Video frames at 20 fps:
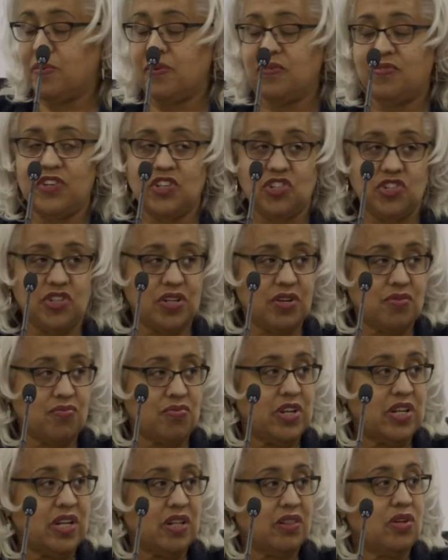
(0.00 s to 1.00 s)
proficient in
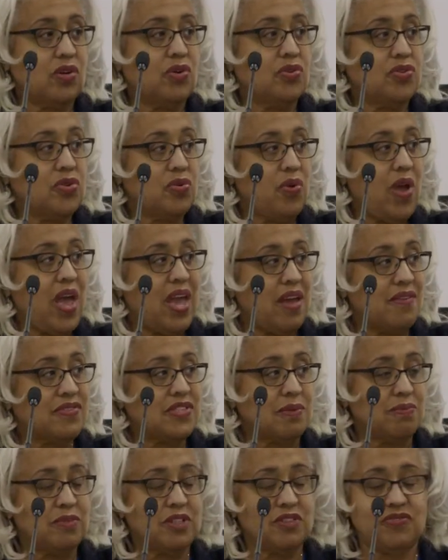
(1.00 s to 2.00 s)
reading, those who have
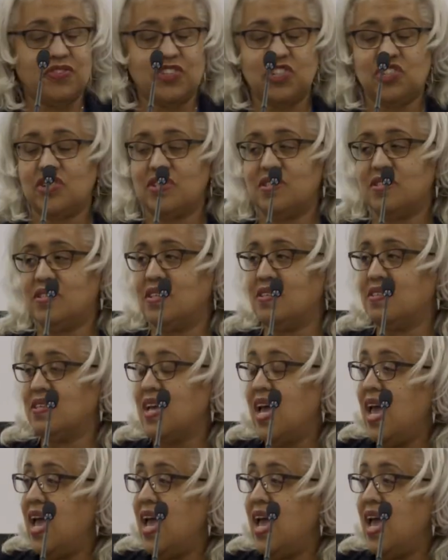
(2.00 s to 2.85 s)
some deficiencies.